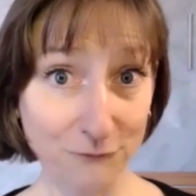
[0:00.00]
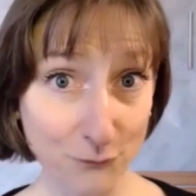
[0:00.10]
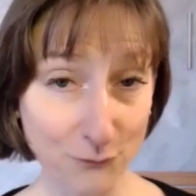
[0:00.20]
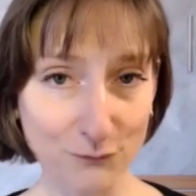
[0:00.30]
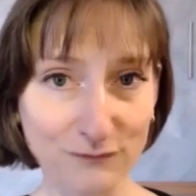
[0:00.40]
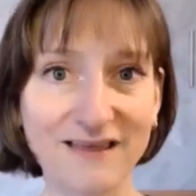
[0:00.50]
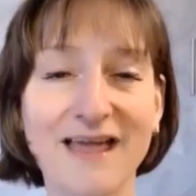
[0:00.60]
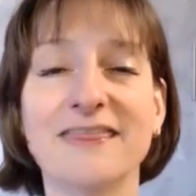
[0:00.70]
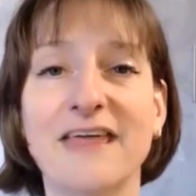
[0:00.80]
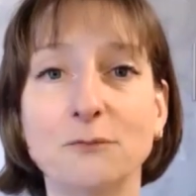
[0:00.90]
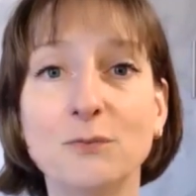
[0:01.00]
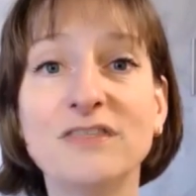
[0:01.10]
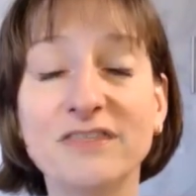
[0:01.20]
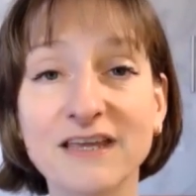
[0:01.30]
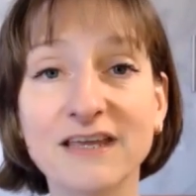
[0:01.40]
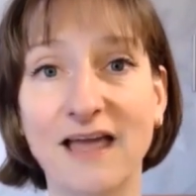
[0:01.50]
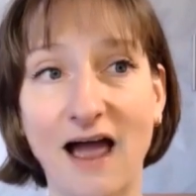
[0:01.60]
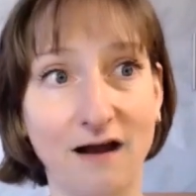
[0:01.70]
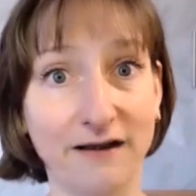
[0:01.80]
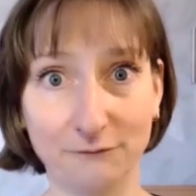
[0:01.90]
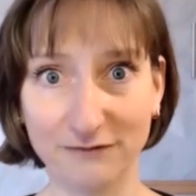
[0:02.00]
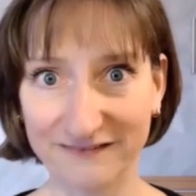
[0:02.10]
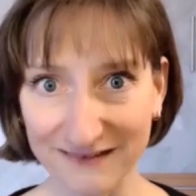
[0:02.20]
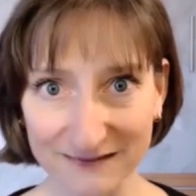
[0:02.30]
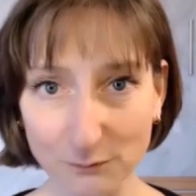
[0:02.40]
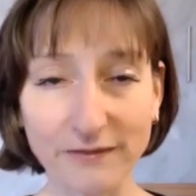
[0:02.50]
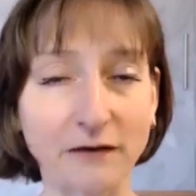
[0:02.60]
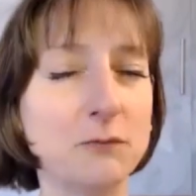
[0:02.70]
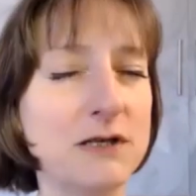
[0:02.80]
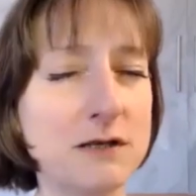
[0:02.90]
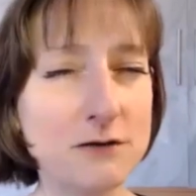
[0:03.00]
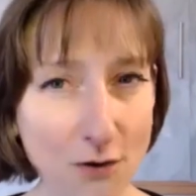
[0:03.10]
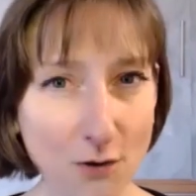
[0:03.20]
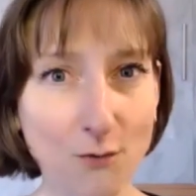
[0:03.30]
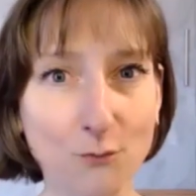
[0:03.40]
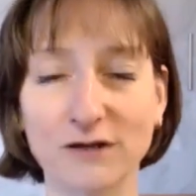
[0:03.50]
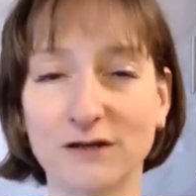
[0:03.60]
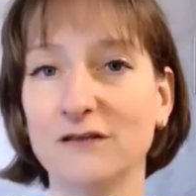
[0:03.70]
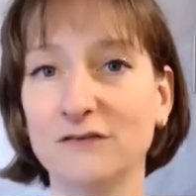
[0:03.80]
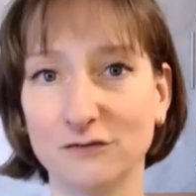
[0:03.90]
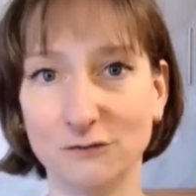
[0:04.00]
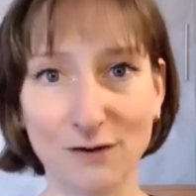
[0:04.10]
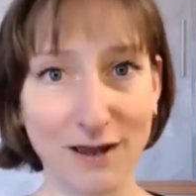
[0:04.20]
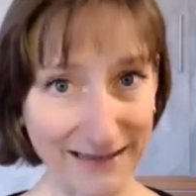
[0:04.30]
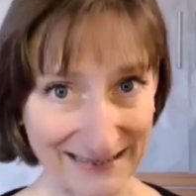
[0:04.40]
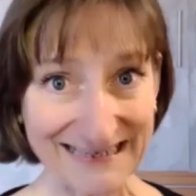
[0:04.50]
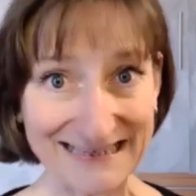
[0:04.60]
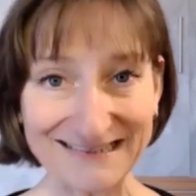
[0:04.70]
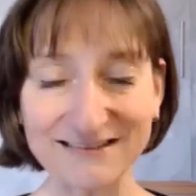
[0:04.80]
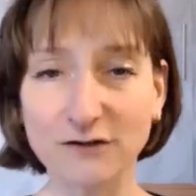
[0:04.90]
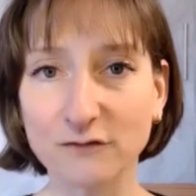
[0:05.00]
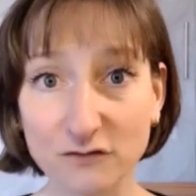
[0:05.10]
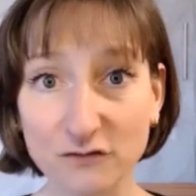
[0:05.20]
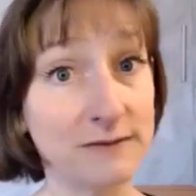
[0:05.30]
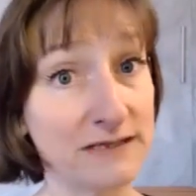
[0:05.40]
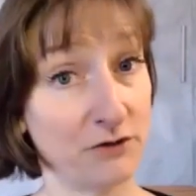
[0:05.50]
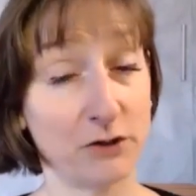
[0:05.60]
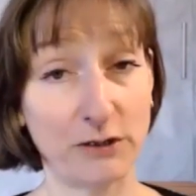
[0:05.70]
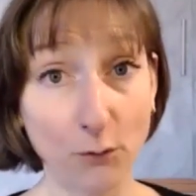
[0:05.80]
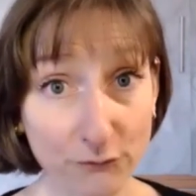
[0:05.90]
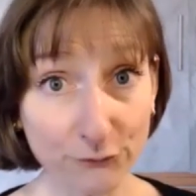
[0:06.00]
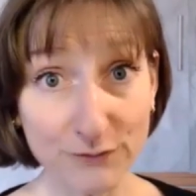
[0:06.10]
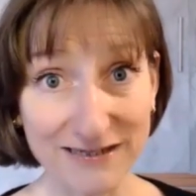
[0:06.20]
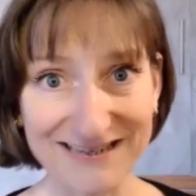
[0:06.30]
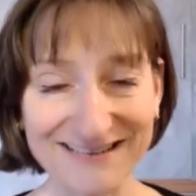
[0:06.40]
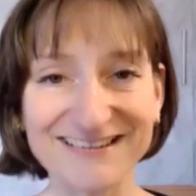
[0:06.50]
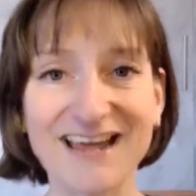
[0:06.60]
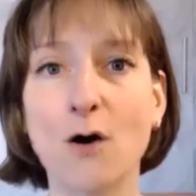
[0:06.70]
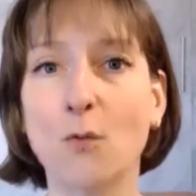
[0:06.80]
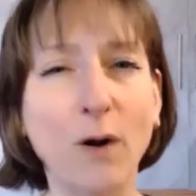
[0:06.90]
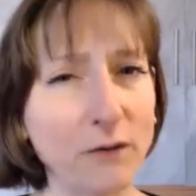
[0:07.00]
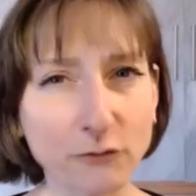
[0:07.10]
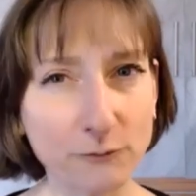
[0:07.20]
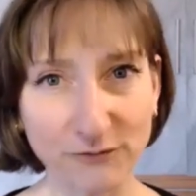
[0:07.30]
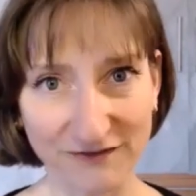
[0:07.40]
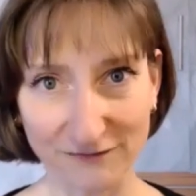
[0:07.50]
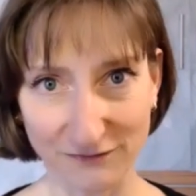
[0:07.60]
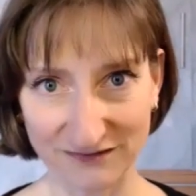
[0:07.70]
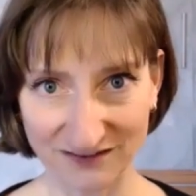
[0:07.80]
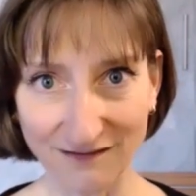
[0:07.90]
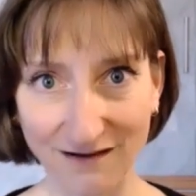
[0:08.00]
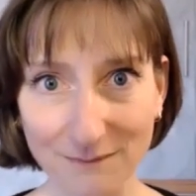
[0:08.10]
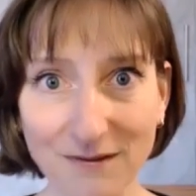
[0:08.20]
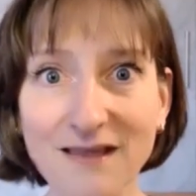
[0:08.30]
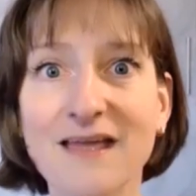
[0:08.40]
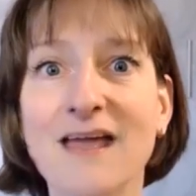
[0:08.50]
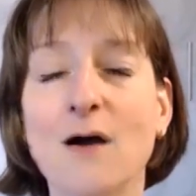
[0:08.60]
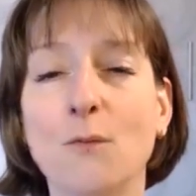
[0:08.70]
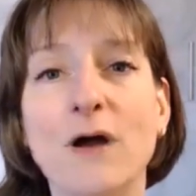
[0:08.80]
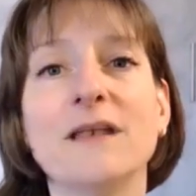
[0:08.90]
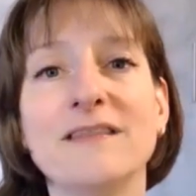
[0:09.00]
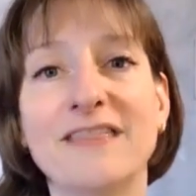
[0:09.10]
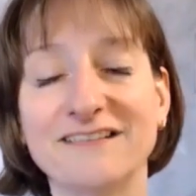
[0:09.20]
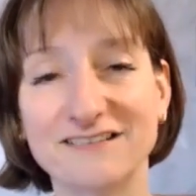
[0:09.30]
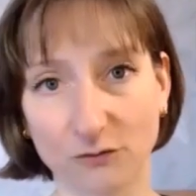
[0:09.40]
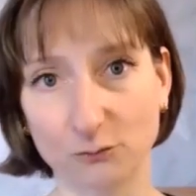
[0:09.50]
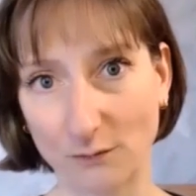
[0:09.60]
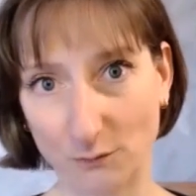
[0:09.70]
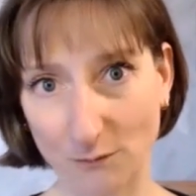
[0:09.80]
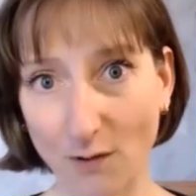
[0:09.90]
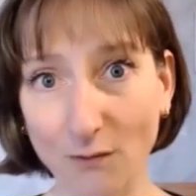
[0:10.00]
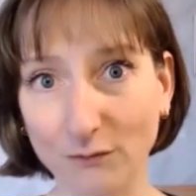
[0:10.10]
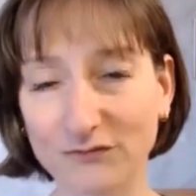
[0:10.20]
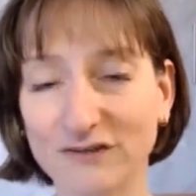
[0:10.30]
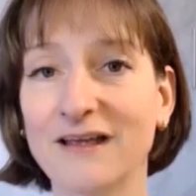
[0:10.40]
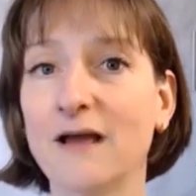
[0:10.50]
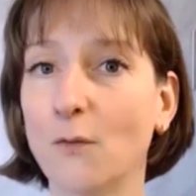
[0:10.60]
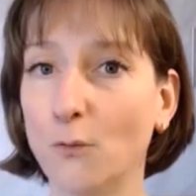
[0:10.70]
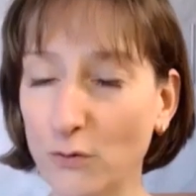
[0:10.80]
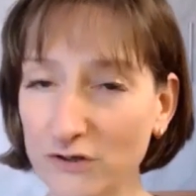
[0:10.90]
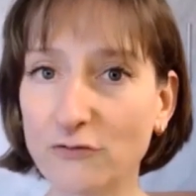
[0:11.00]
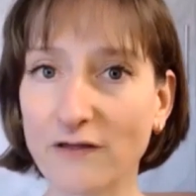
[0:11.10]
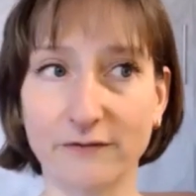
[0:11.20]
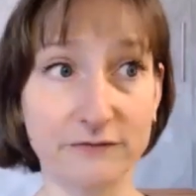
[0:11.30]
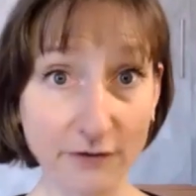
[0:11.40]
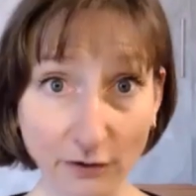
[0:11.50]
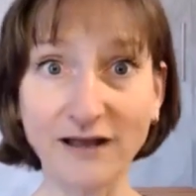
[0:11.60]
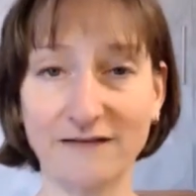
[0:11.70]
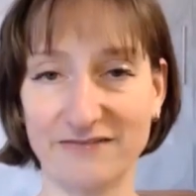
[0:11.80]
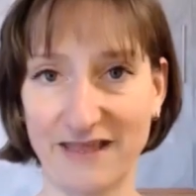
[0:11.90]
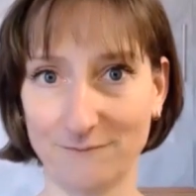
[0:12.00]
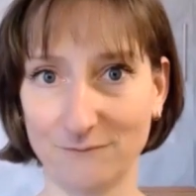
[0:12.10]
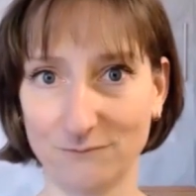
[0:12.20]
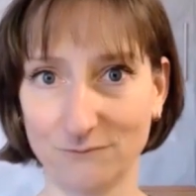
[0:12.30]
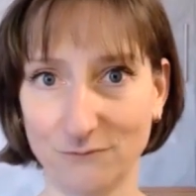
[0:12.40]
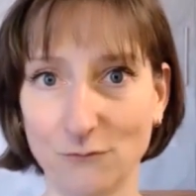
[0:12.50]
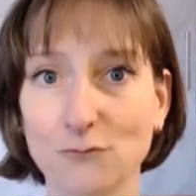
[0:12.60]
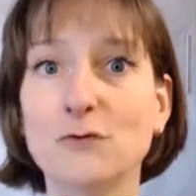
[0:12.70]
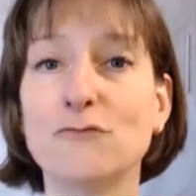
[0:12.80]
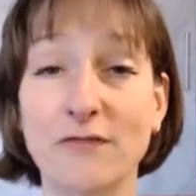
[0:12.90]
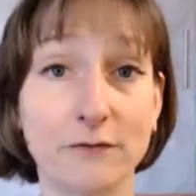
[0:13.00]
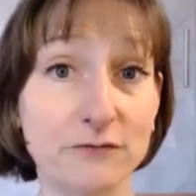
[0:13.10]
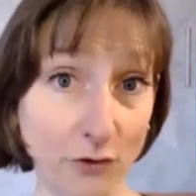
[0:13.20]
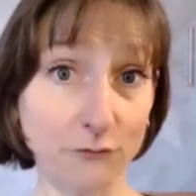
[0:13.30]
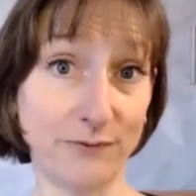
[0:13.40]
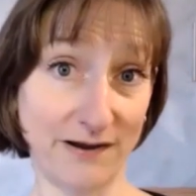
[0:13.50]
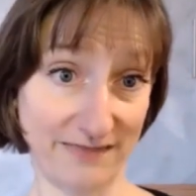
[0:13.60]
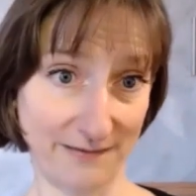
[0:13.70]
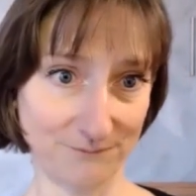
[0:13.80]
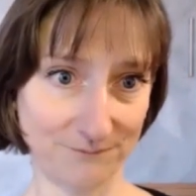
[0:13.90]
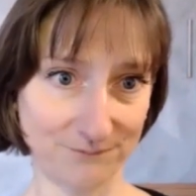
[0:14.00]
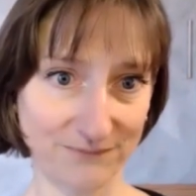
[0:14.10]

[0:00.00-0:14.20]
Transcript: foods that we think are irresistible, that we know we're going to eat, consume, even overeat 100% of the time when that's not what we want. We'd rather not have them. We'd rather not buy them.